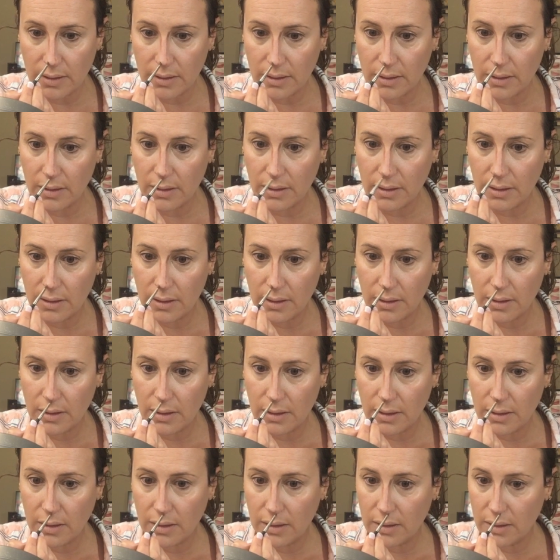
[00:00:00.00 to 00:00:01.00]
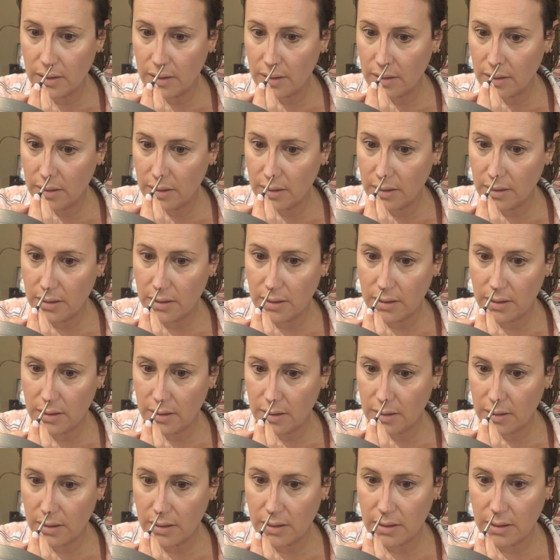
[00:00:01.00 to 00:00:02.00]

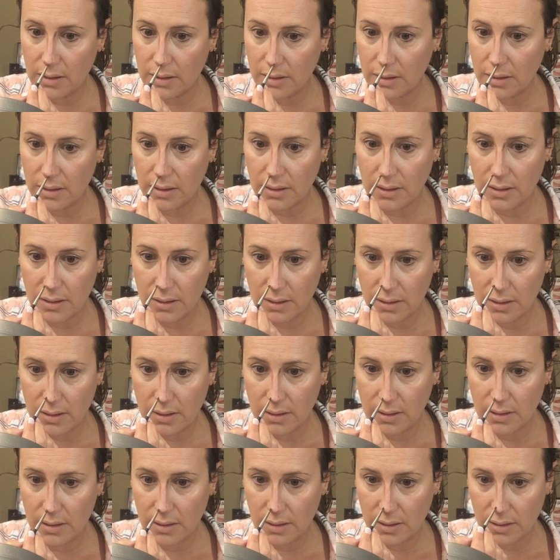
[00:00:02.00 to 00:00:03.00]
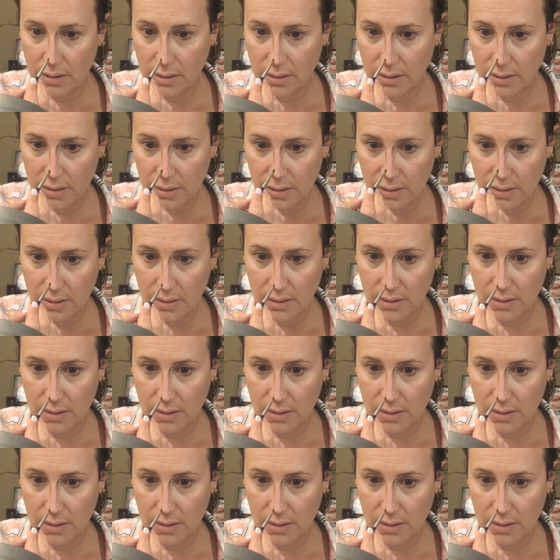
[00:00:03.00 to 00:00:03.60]
(no one is talking)